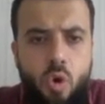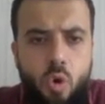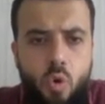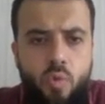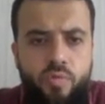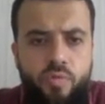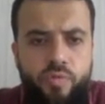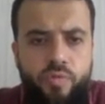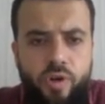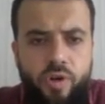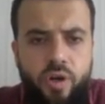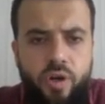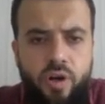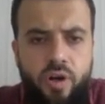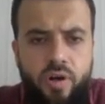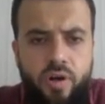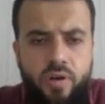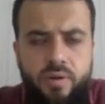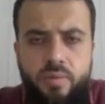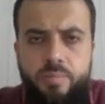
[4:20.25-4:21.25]

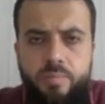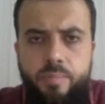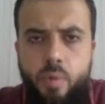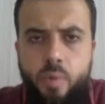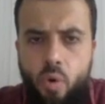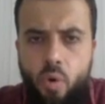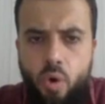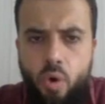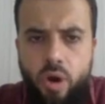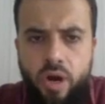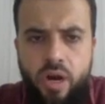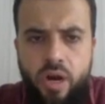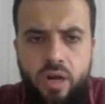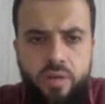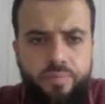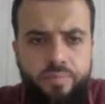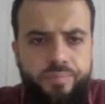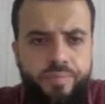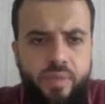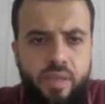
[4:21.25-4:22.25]
over more